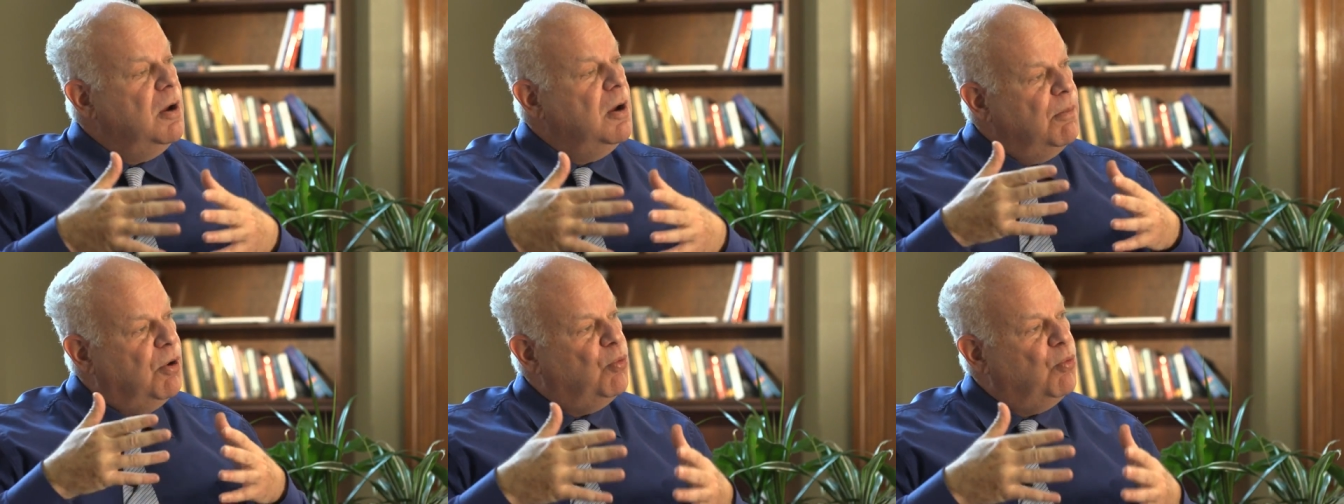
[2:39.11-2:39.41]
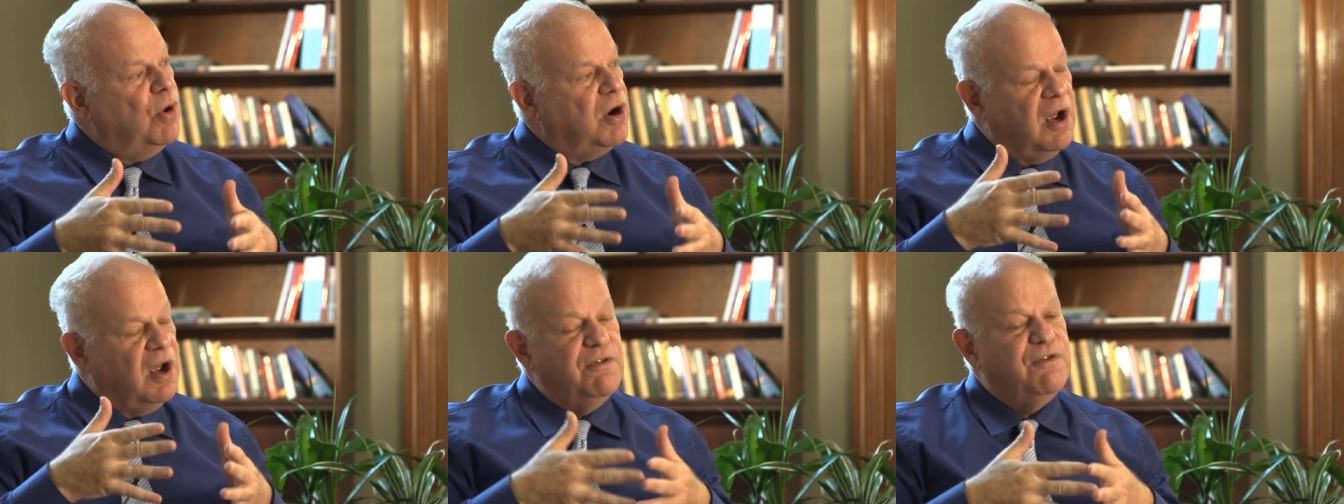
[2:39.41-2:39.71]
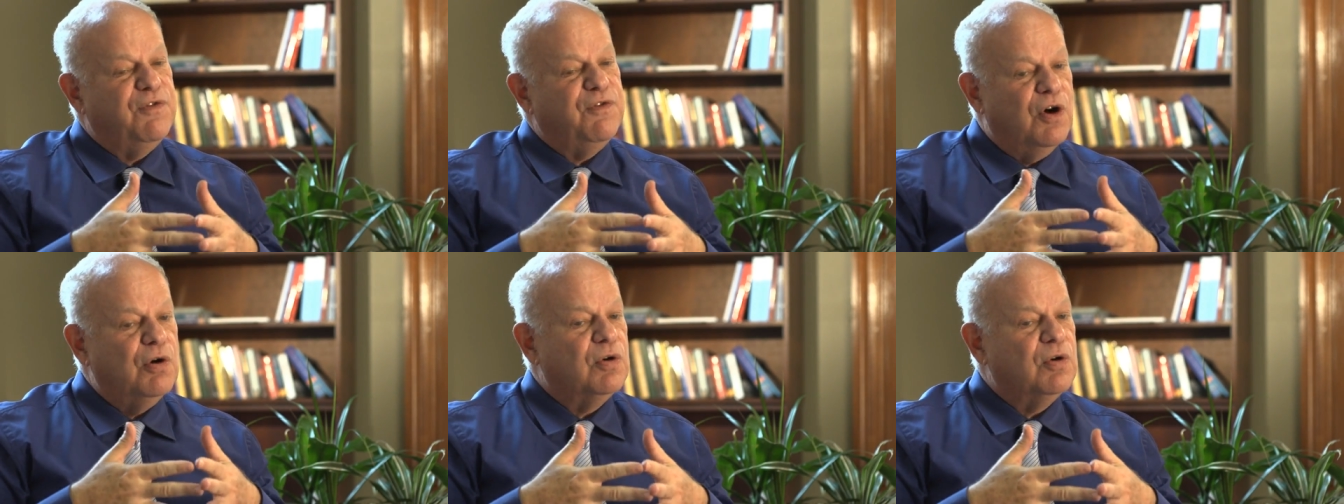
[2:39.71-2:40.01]
but when I
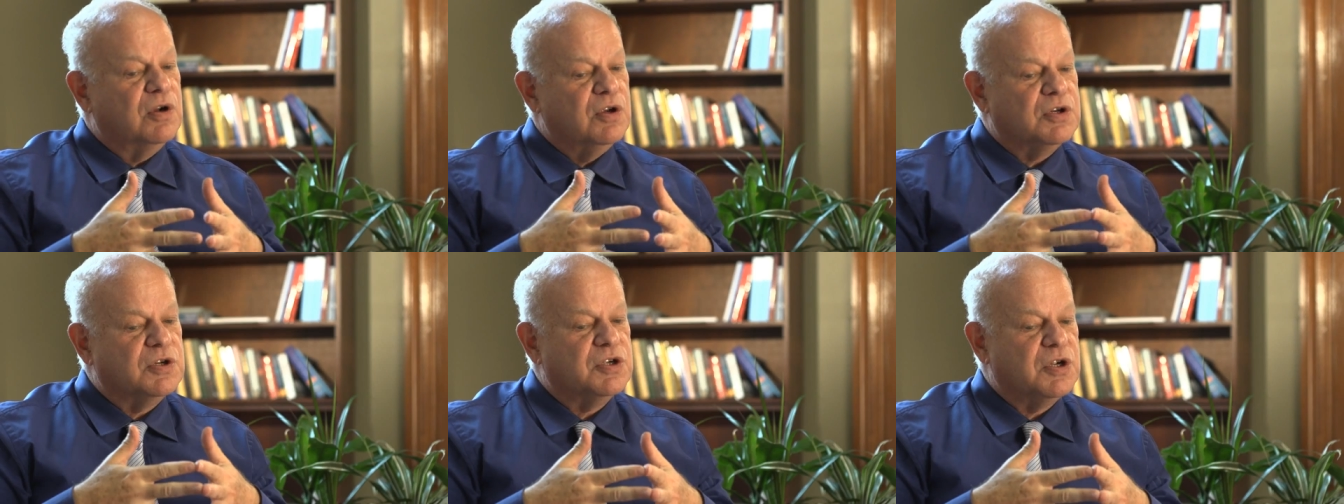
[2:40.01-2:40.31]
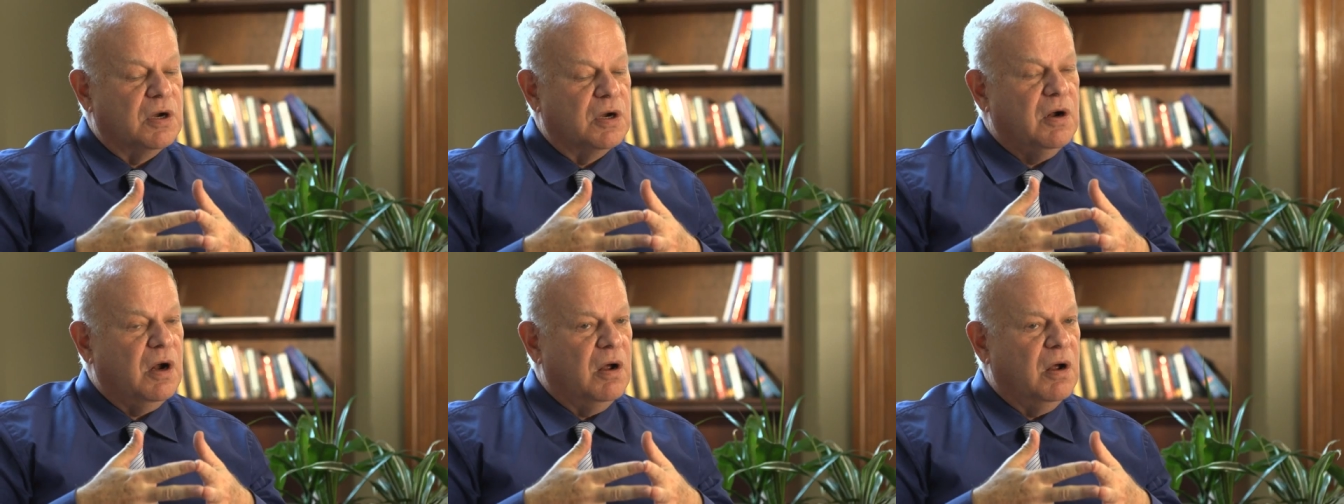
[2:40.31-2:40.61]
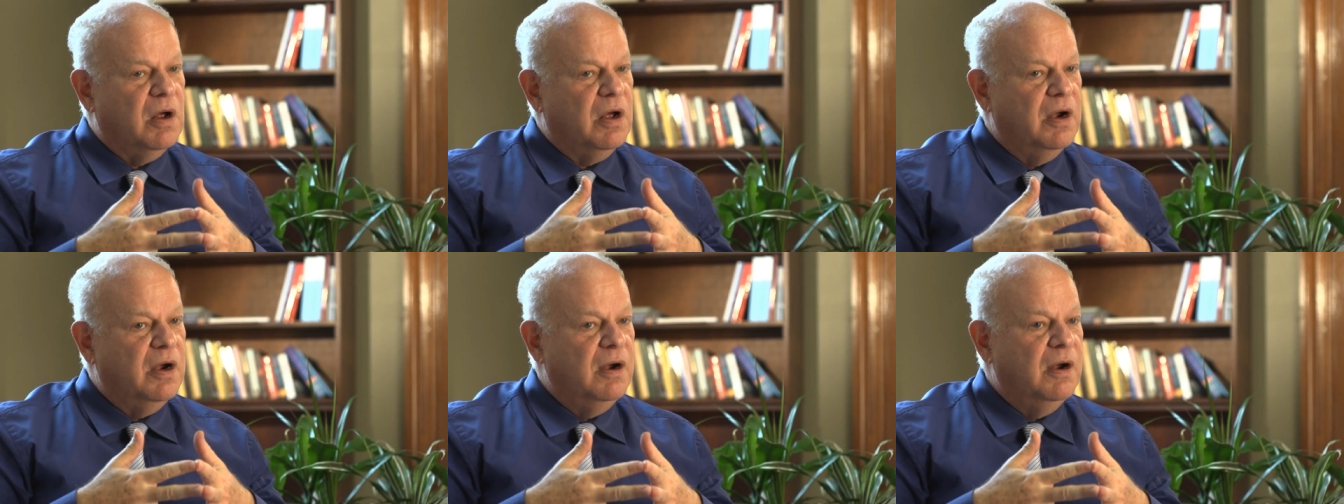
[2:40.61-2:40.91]
focus
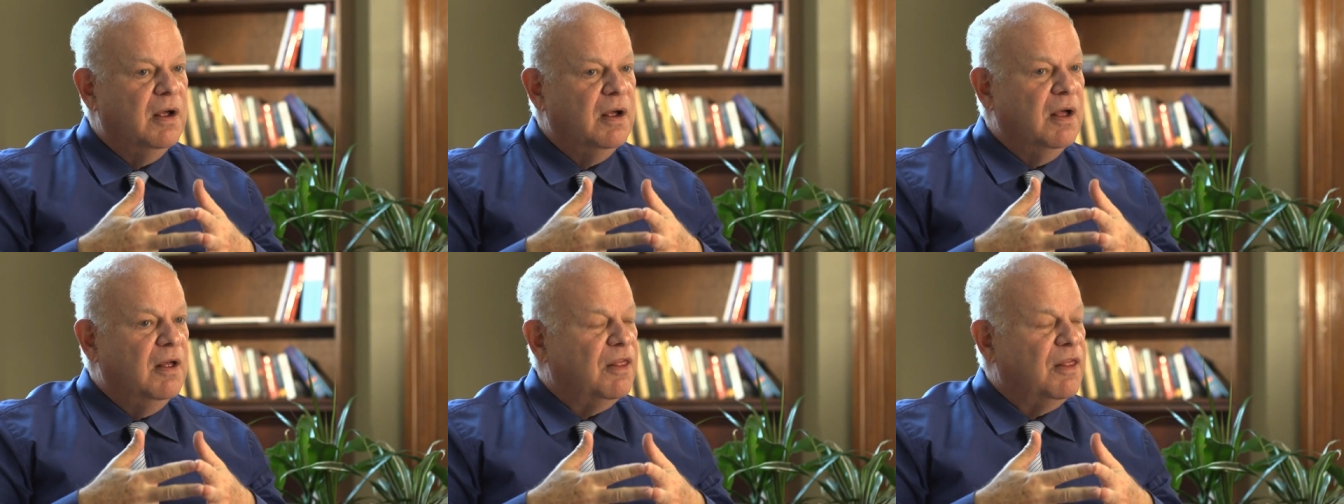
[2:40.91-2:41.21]
on